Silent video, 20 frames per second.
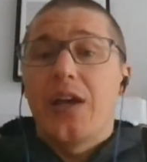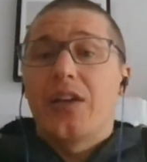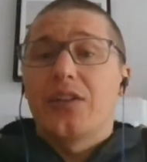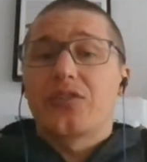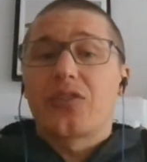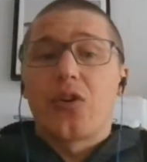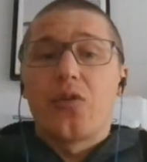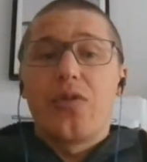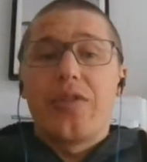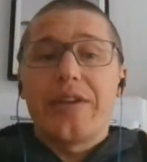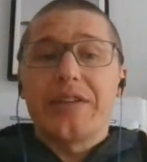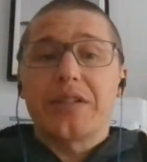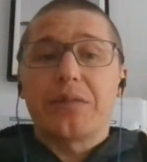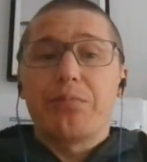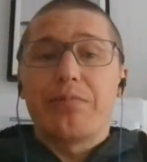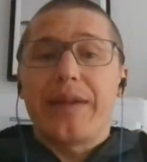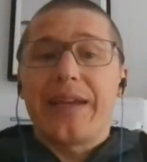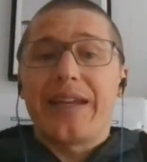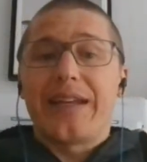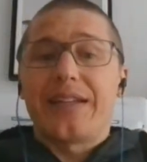So this
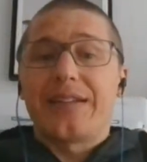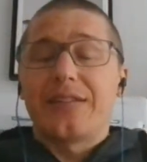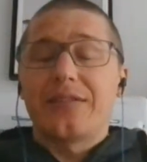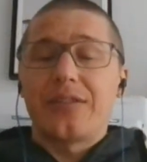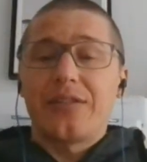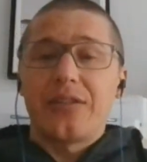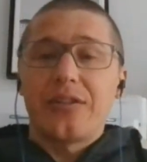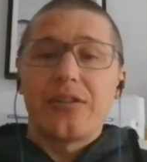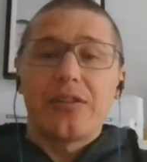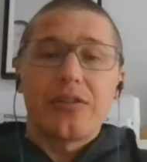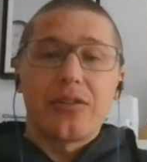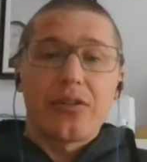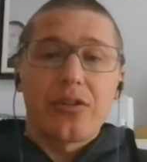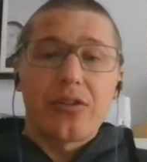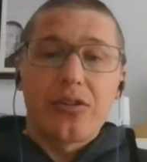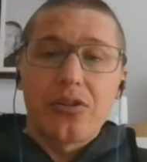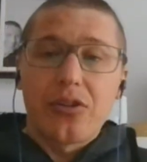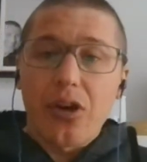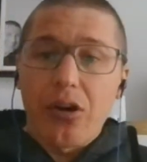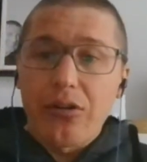means
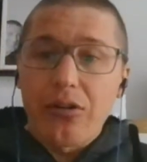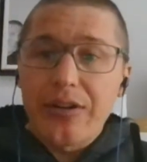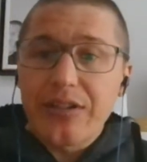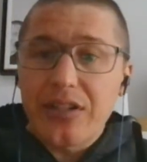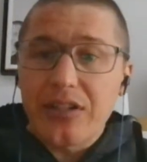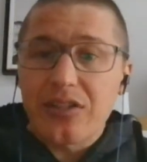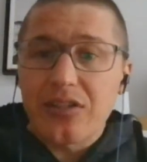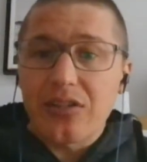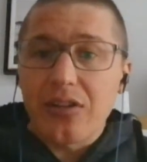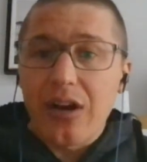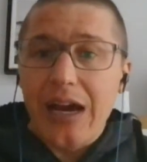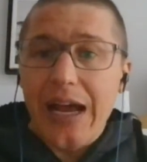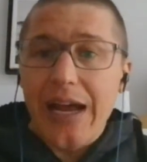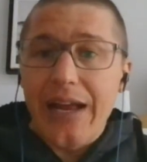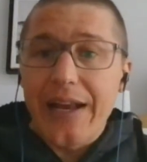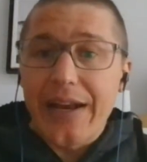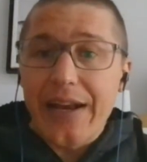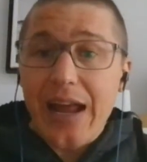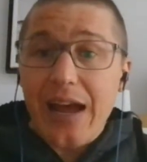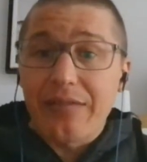going to
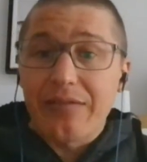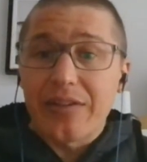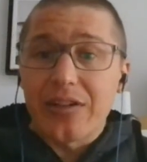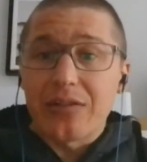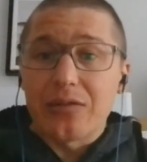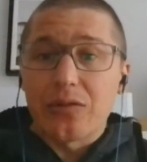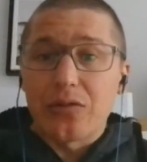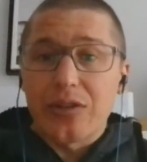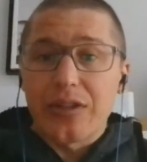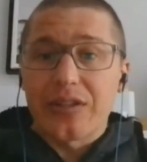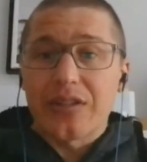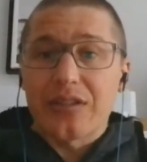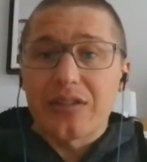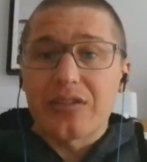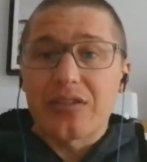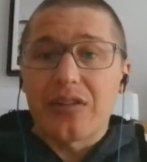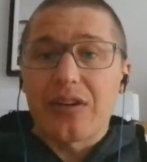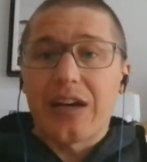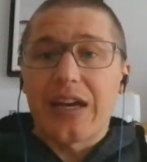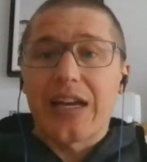site and having a look at the
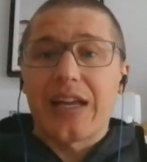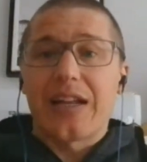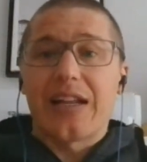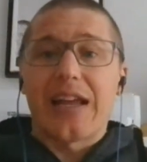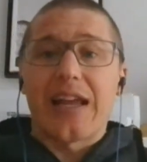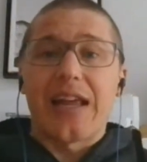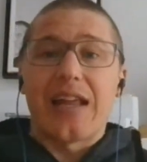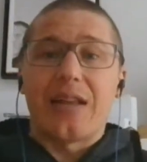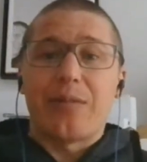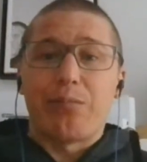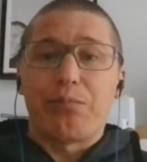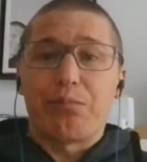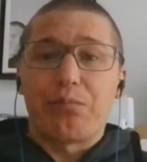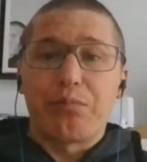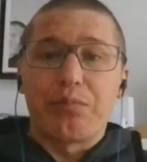site and,